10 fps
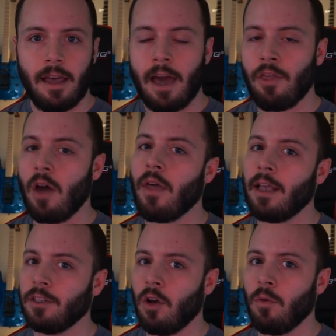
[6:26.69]
I thought
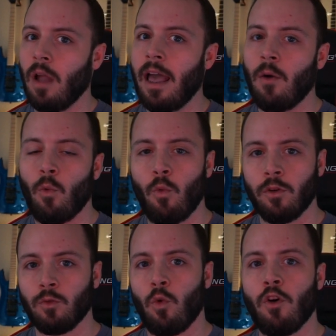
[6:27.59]
that zone
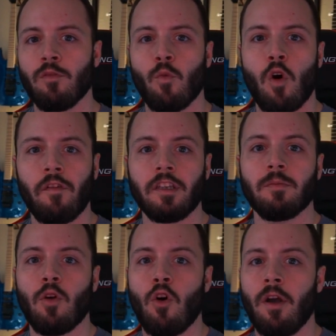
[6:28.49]
was worth more of
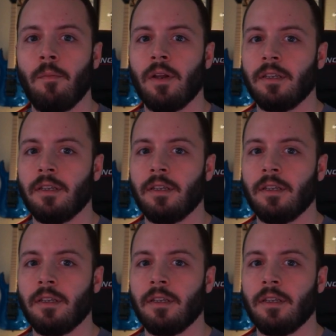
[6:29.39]
exploring,